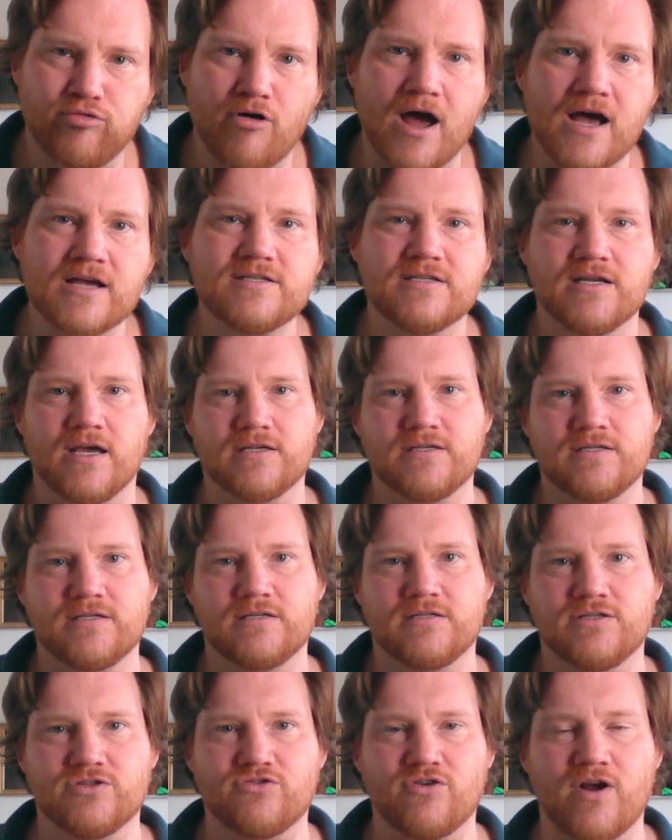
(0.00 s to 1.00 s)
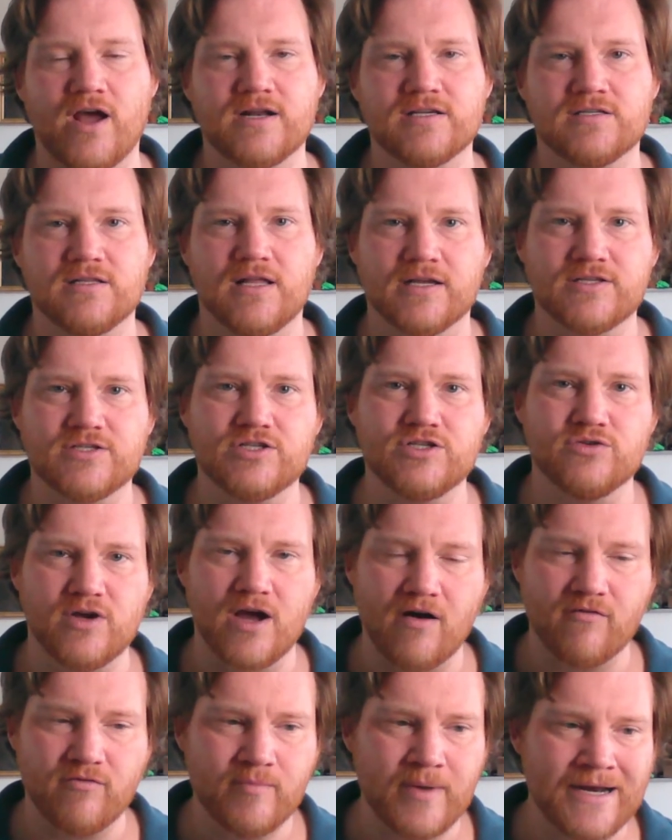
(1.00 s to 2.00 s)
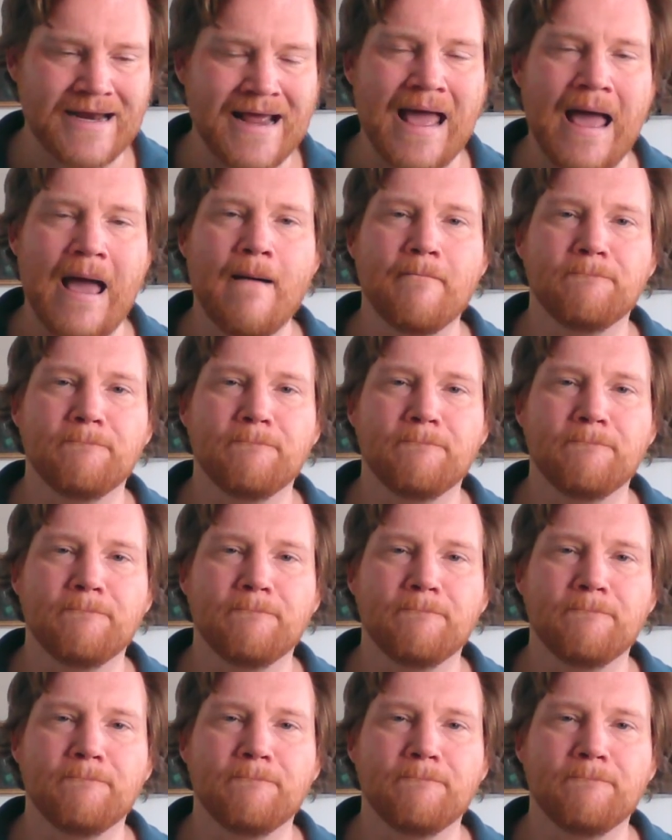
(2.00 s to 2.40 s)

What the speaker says: process to try to select a new government,